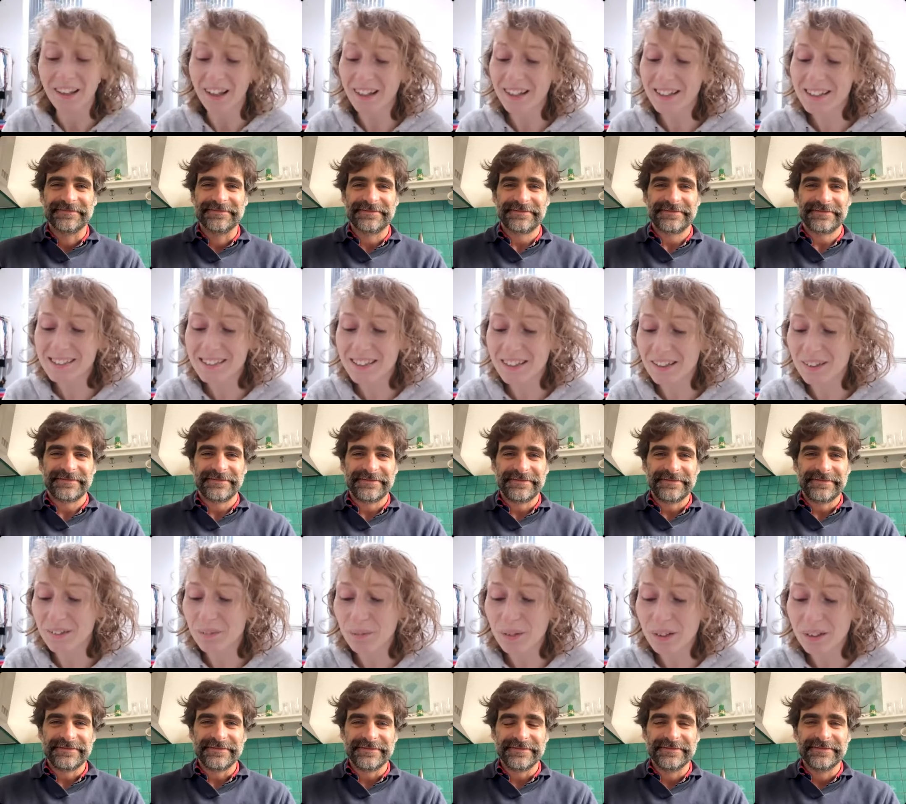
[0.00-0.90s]

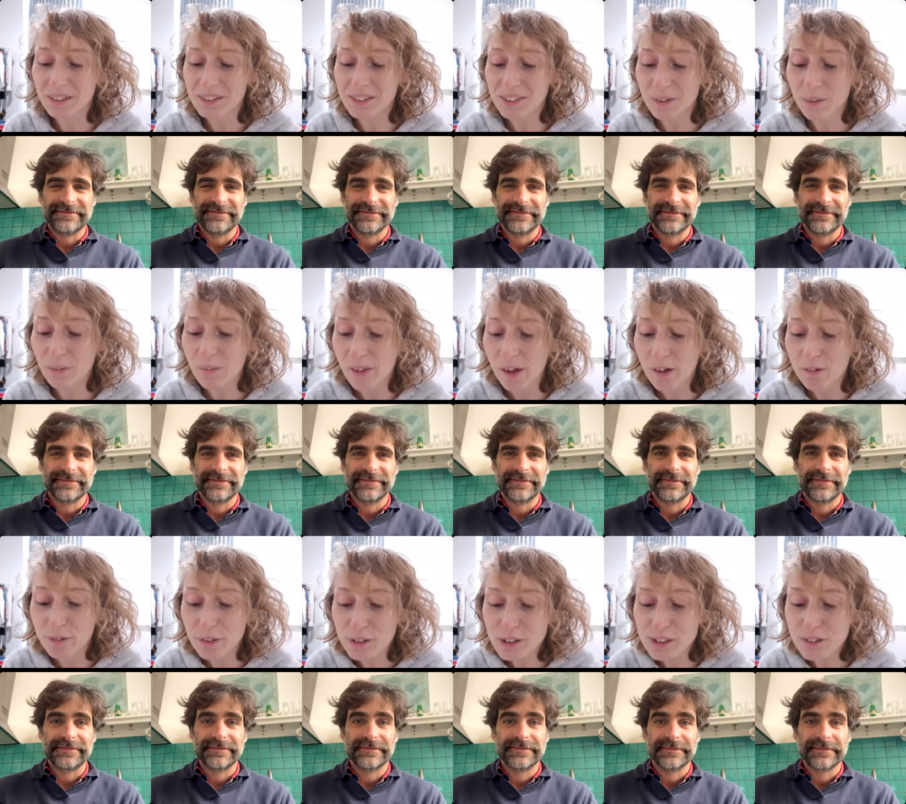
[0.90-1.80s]
Speaker 1: Excellent. Well, so
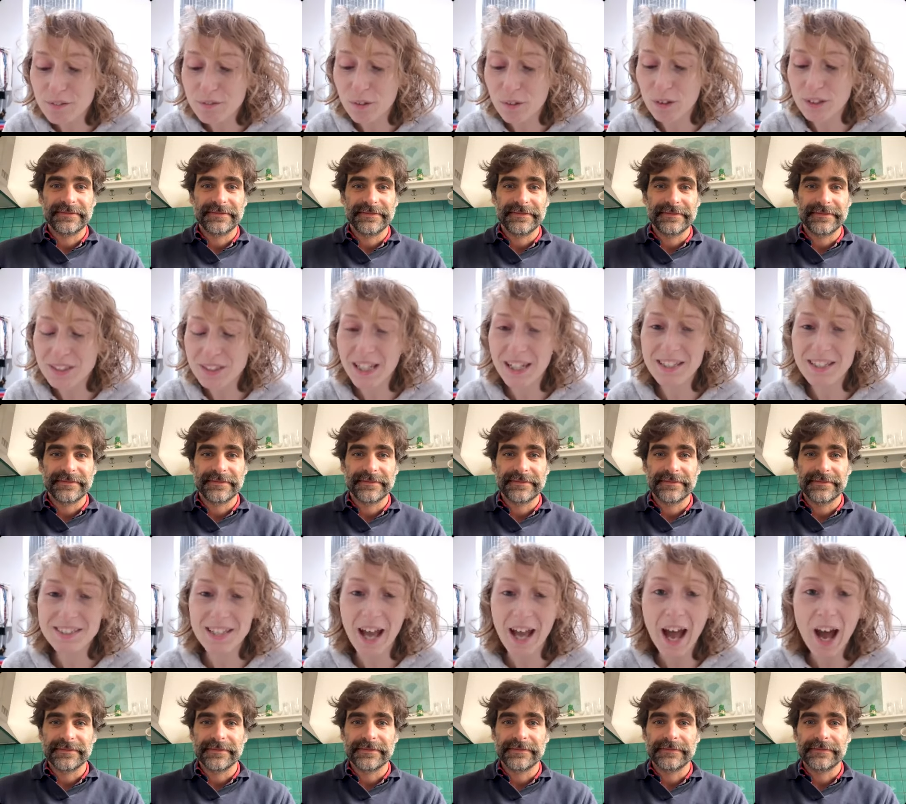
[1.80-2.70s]
first of all, tell us,
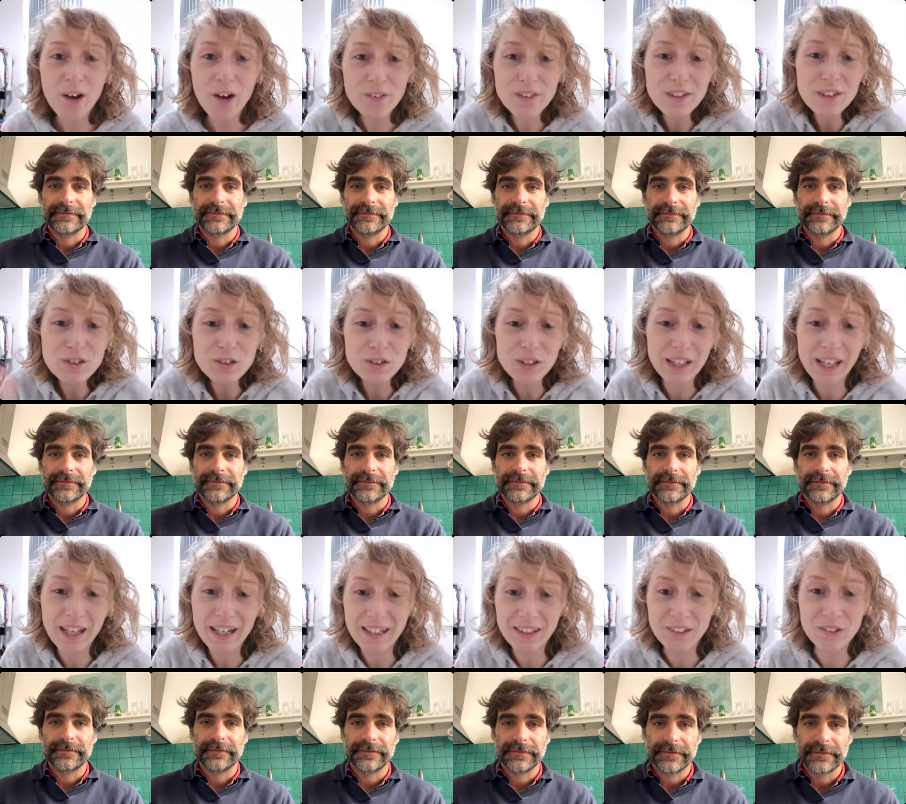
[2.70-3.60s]
how did you
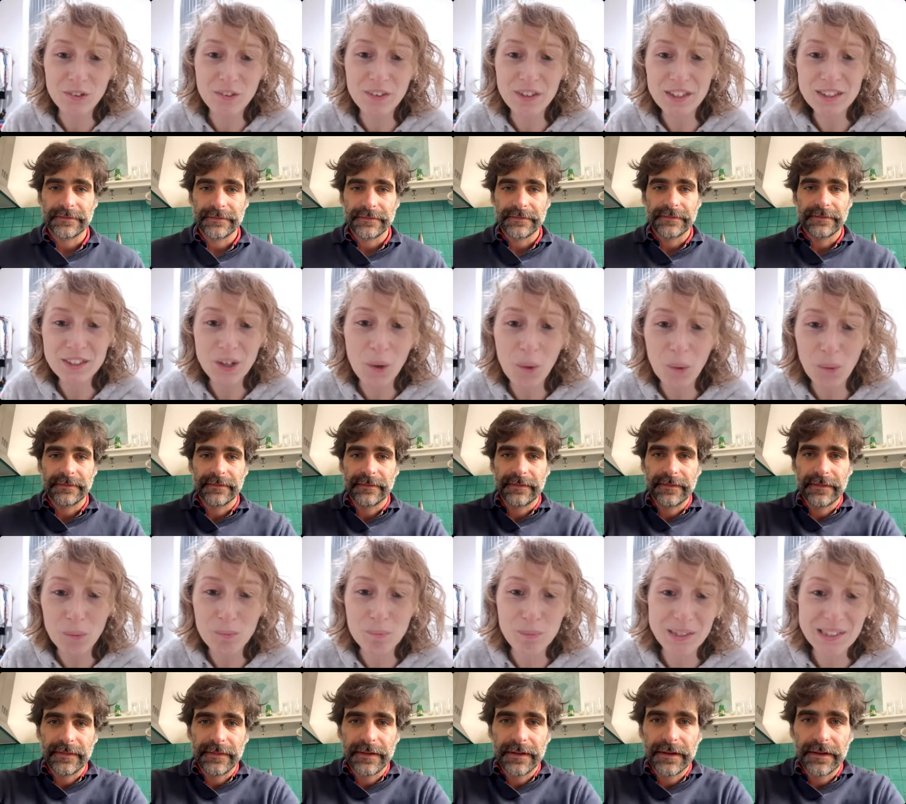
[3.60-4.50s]
get into this
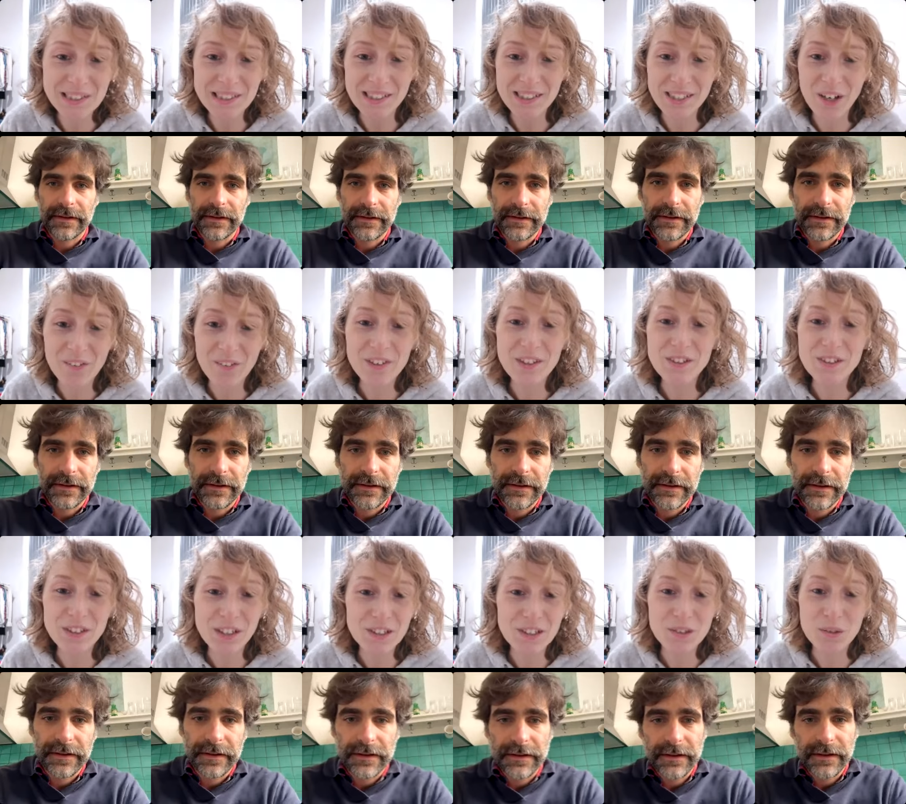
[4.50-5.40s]
whole business? How did
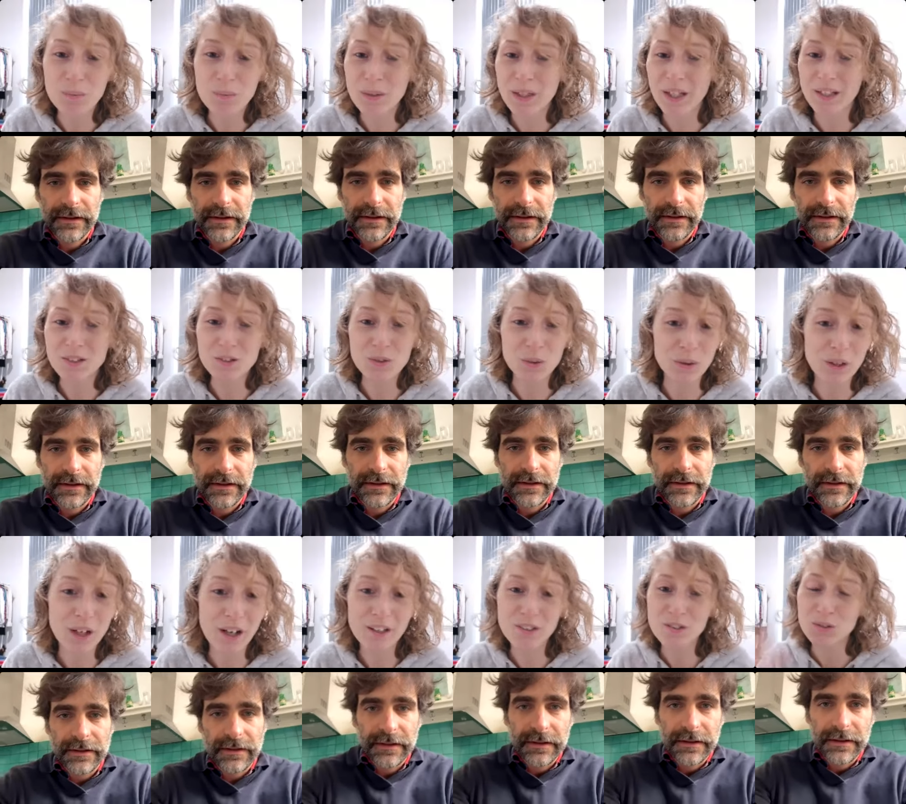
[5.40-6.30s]
you get to be a tour
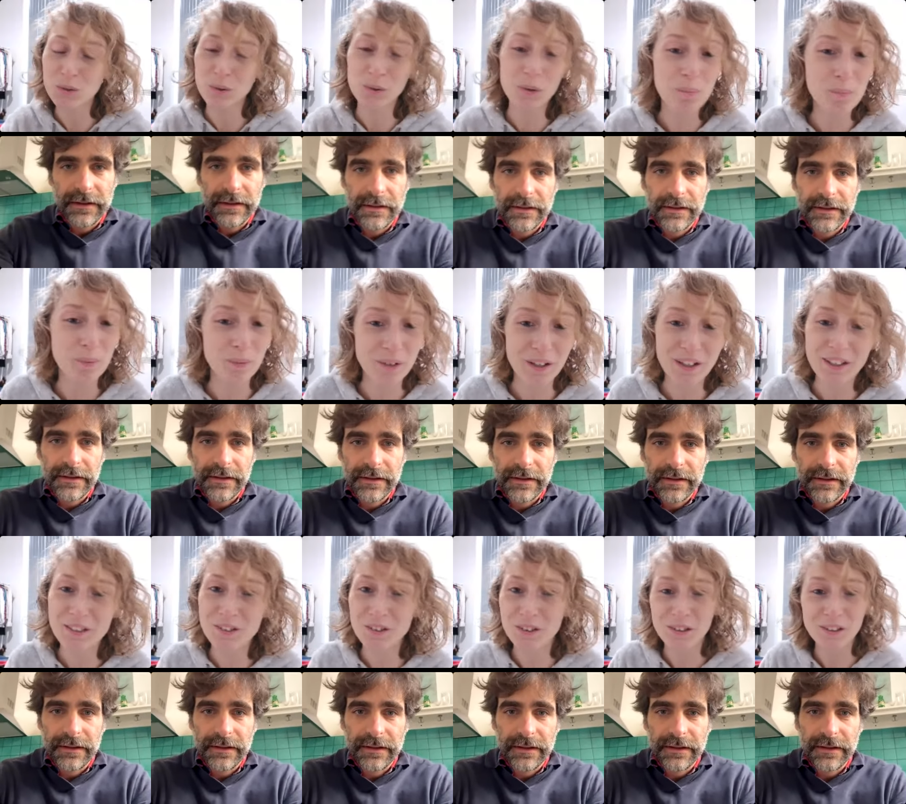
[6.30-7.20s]
guide, tour
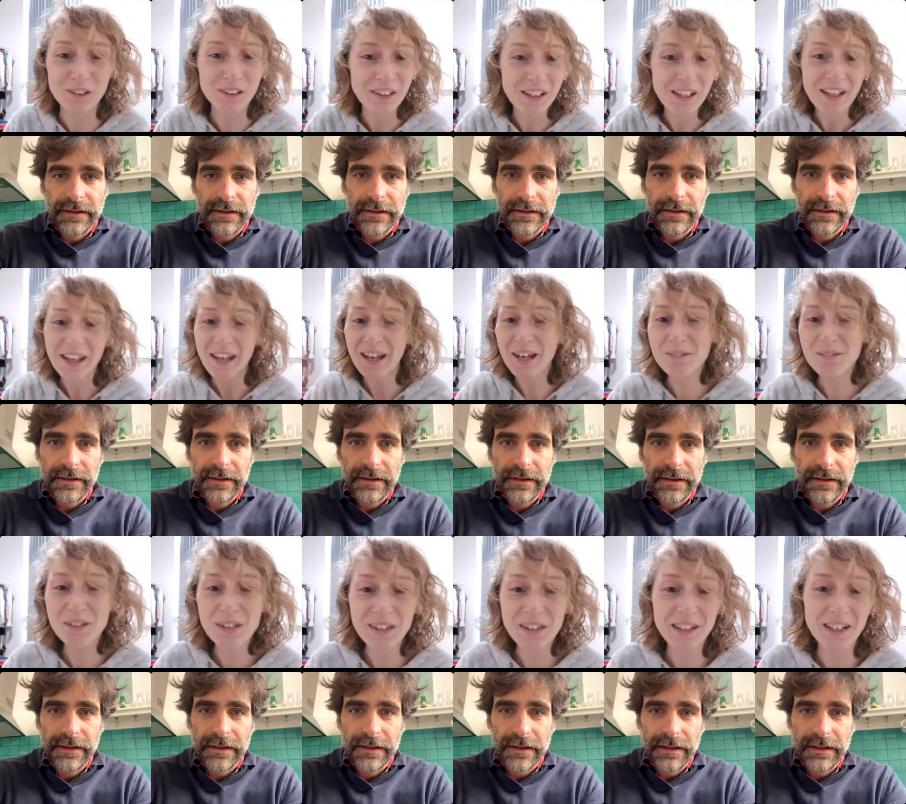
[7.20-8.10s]
operator,
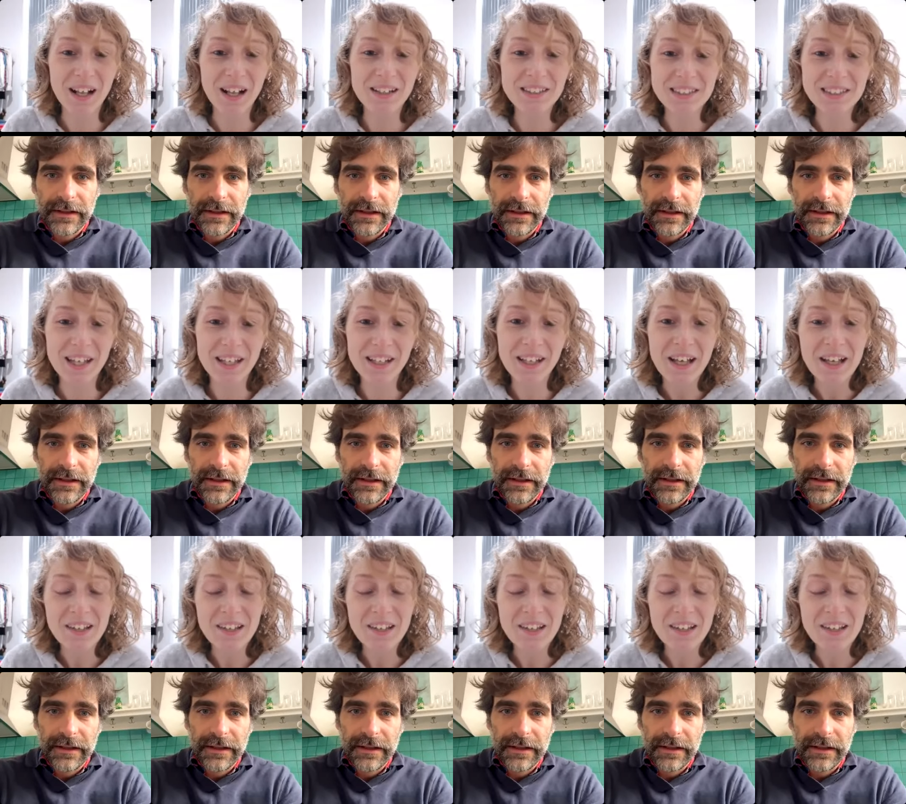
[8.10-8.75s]
everything else? Like,